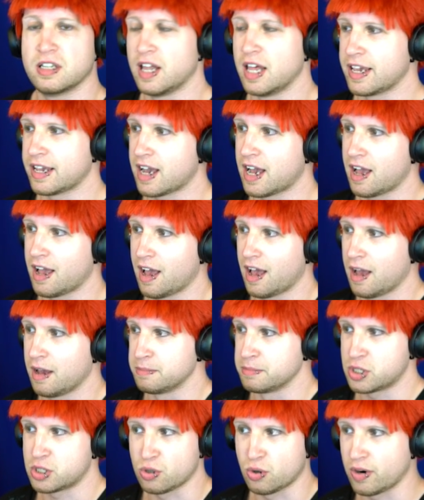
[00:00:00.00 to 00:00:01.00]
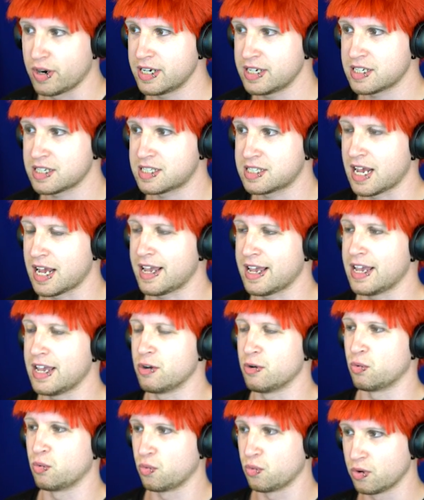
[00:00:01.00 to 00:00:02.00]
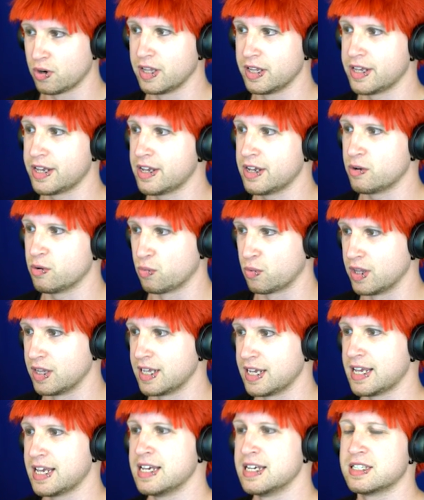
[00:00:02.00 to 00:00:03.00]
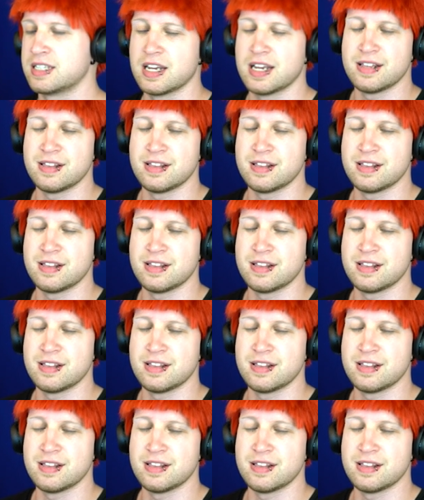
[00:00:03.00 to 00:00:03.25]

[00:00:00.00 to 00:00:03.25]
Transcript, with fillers: Like, I, am sorry to say, it really, really is.